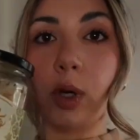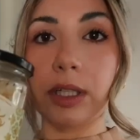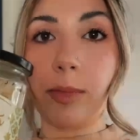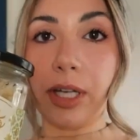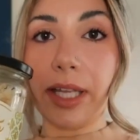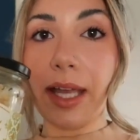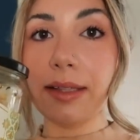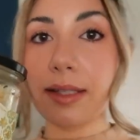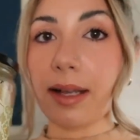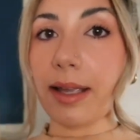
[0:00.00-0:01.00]
World Market
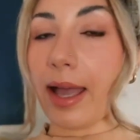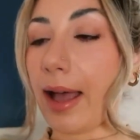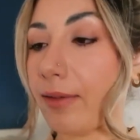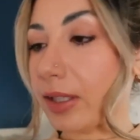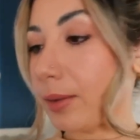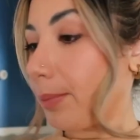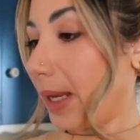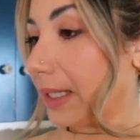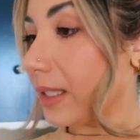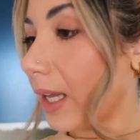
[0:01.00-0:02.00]
that I haven't
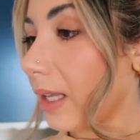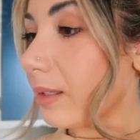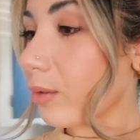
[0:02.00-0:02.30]
made yet.